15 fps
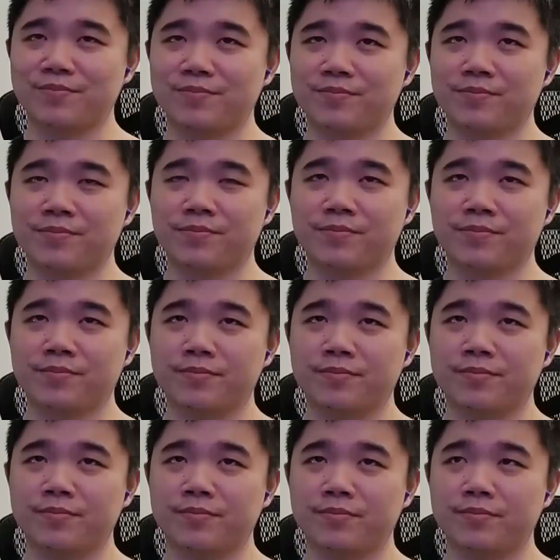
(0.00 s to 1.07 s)
know the
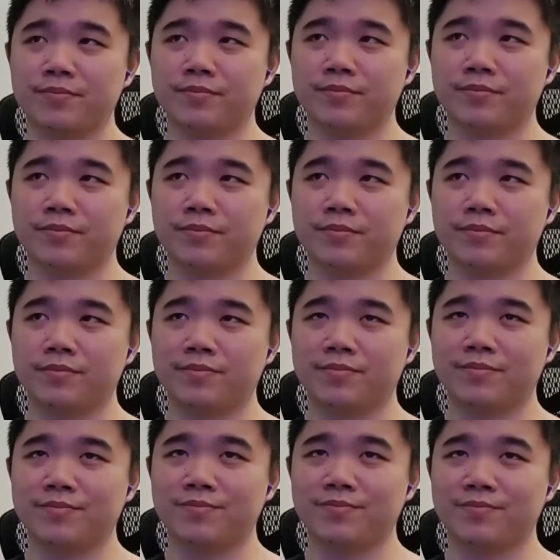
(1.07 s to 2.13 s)
cop that I've become.